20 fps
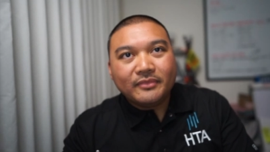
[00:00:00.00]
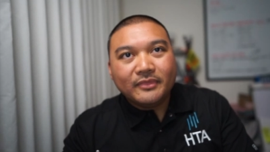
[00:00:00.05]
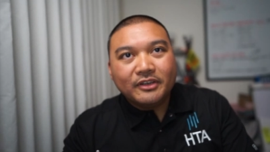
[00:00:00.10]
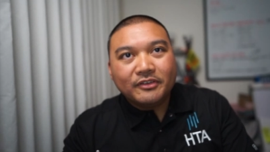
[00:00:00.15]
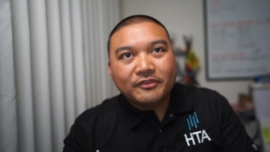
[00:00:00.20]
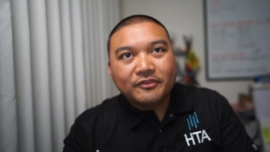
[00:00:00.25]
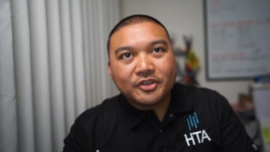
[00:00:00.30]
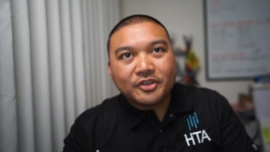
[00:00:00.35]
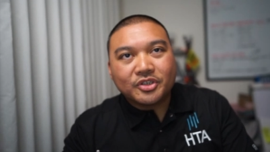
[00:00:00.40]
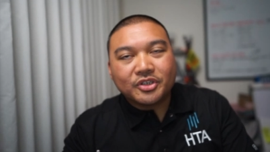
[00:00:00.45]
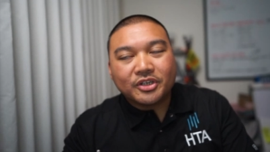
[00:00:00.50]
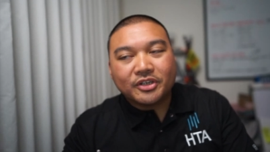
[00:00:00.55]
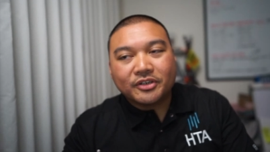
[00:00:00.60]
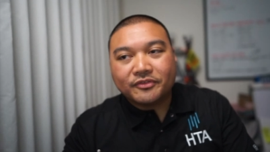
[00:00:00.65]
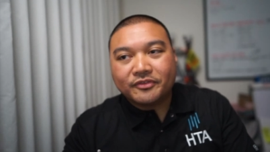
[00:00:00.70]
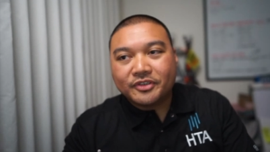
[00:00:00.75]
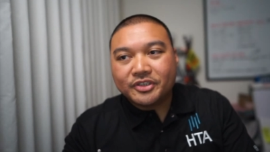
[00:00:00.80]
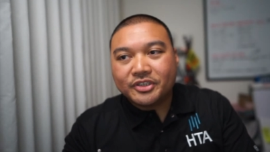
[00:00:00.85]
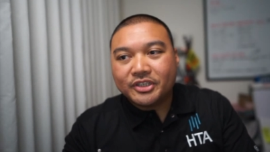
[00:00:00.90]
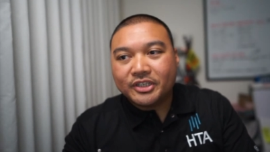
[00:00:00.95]
for sure,
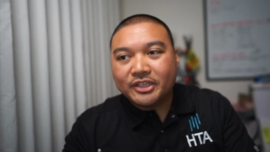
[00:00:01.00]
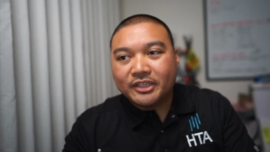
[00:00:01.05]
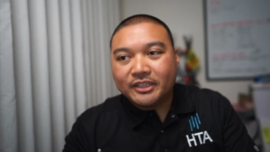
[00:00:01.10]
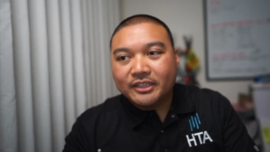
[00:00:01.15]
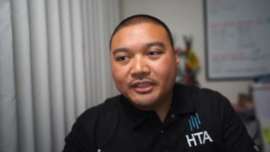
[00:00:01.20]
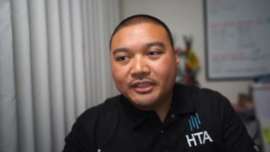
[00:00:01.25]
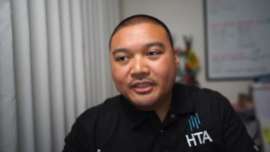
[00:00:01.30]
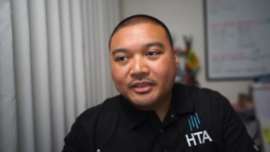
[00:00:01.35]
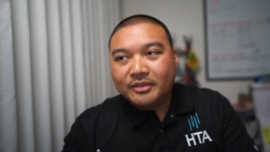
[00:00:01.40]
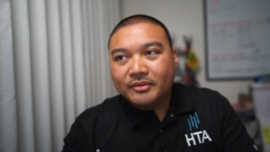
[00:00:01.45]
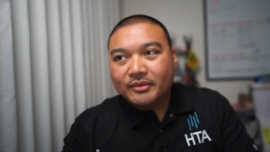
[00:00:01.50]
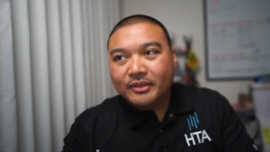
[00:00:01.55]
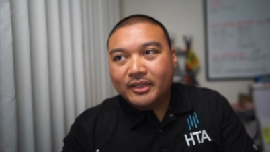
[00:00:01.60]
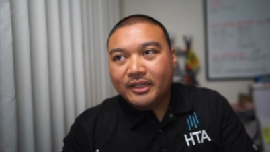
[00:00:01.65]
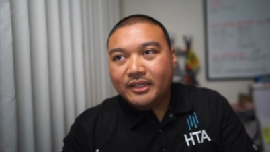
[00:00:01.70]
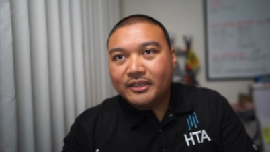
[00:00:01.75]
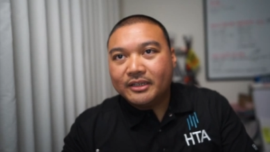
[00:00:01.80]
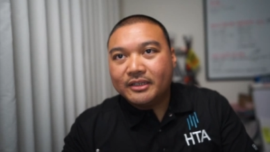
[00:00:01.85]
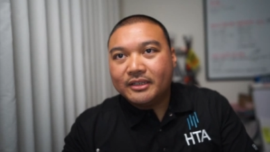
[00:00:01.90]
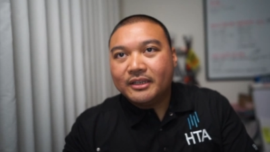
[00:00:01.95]
for sure.
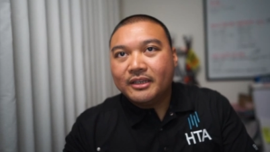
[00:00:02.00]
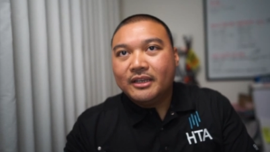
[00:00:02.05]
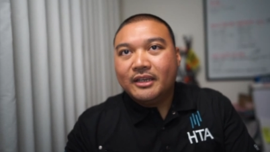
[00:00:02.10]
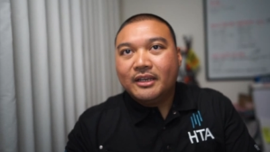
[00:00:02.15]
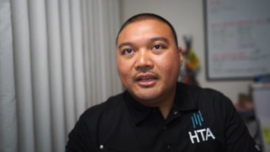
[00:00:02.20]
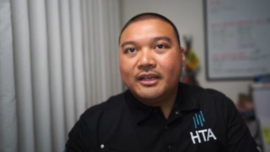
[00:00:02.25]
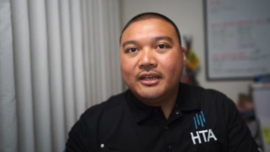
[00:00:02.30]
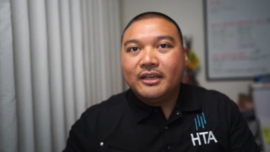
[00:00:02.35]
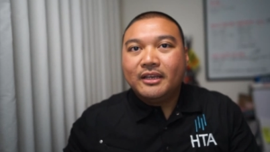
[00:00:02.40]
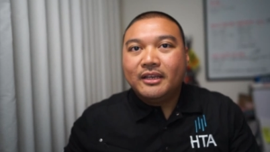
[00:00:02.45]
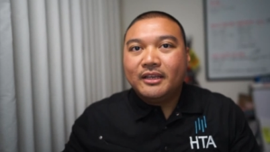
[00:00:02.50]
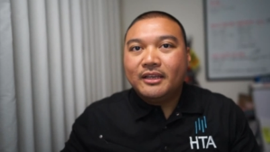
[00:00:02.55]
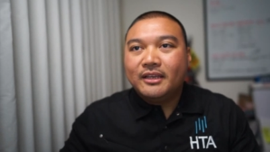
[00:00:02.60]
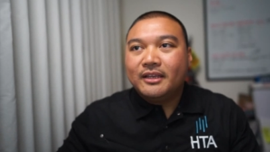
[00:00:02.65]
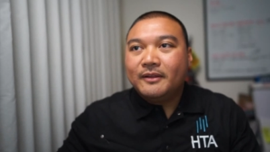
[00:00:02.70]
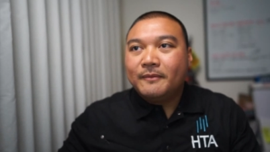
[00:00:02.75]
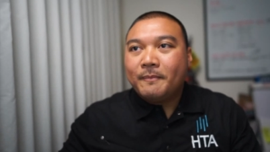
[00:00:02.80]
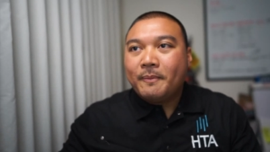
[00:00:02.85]
Right. Yeah.